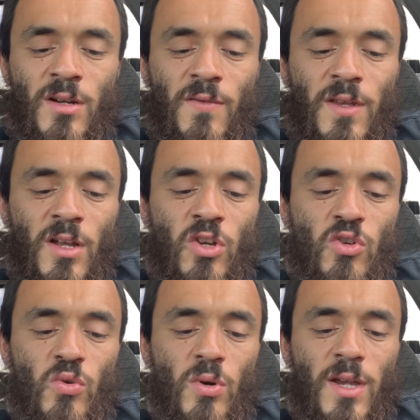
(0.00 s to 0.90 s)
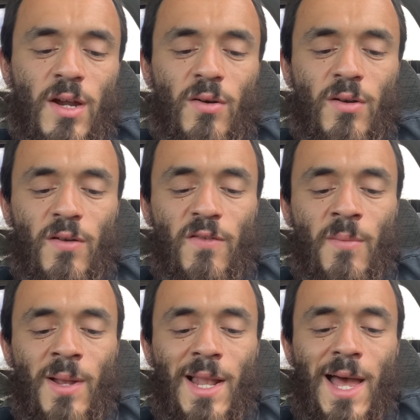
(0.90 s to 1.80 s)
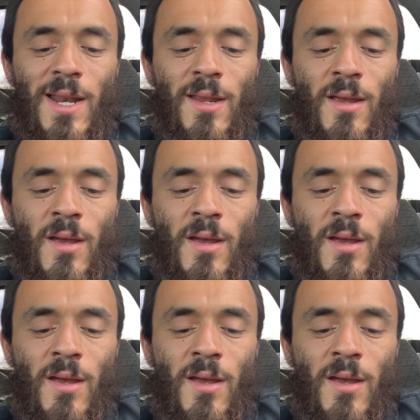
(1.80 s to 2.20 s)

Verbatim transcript: of the unusual character of the malady